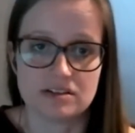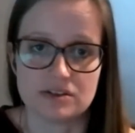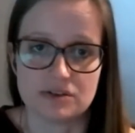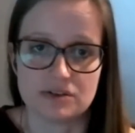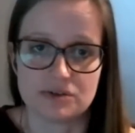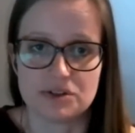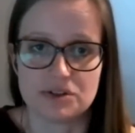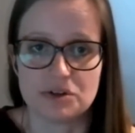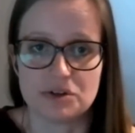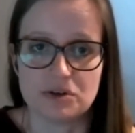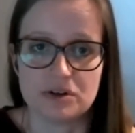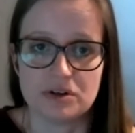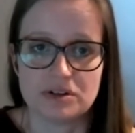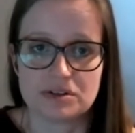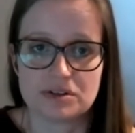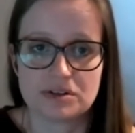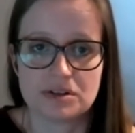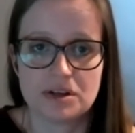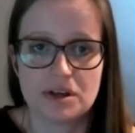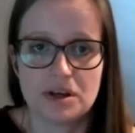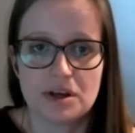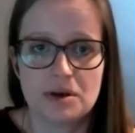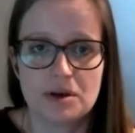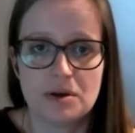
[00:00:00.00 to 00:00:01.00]
And so
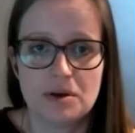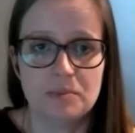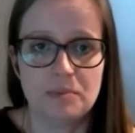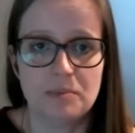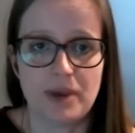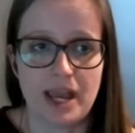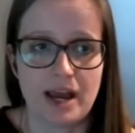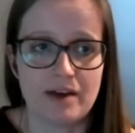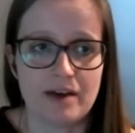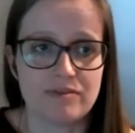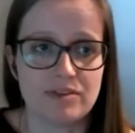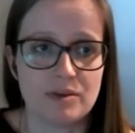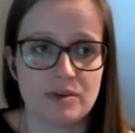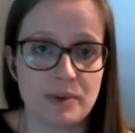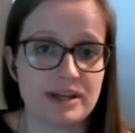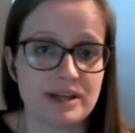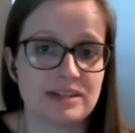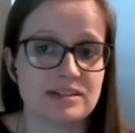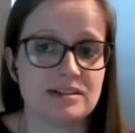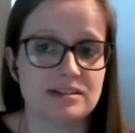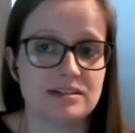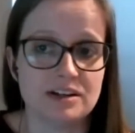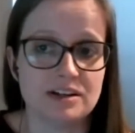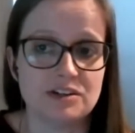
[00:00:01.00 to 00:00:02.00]
students may have the
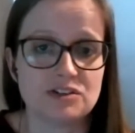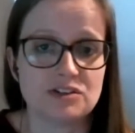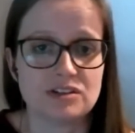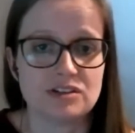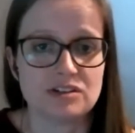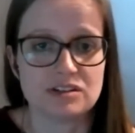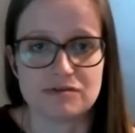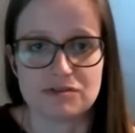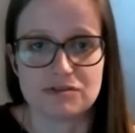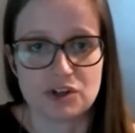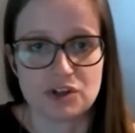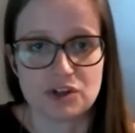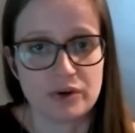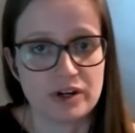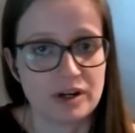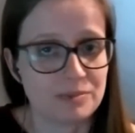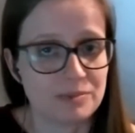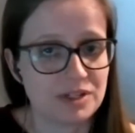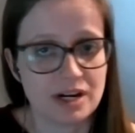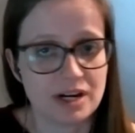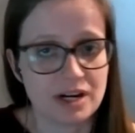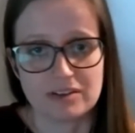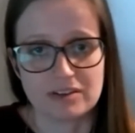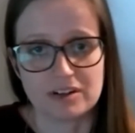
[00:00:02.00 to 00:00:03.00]
best intentions of showing up
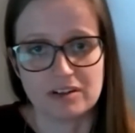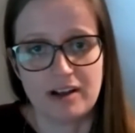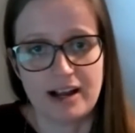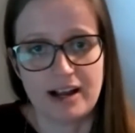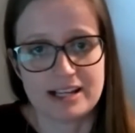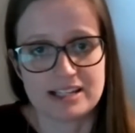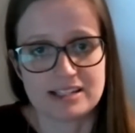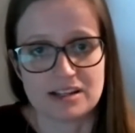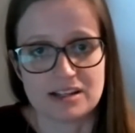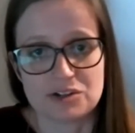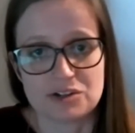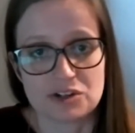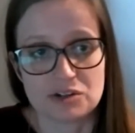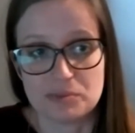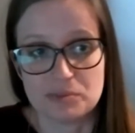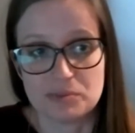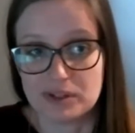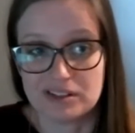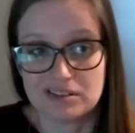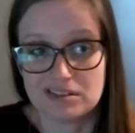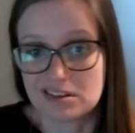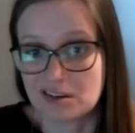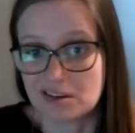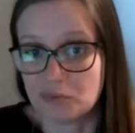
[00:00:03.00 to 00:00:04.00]
to every class session,
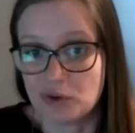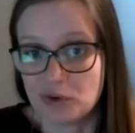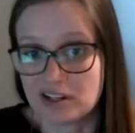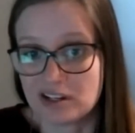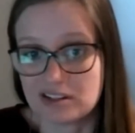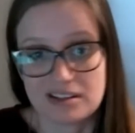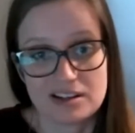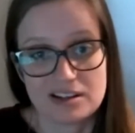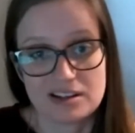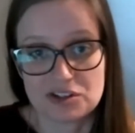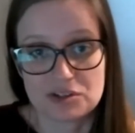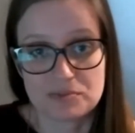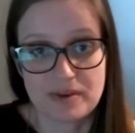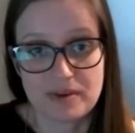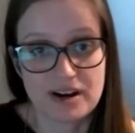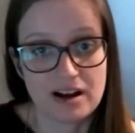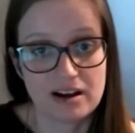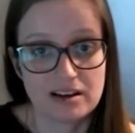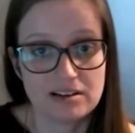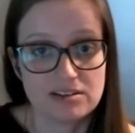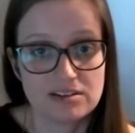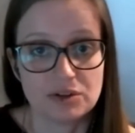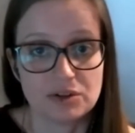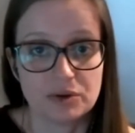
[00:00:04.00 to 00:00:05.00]
but some weeks they just may not
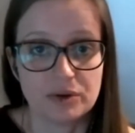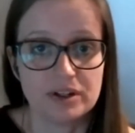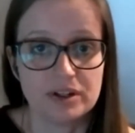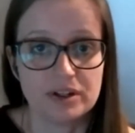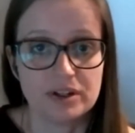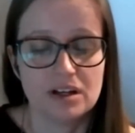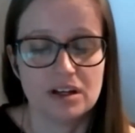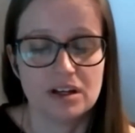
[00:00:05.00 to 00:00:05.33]
get to it.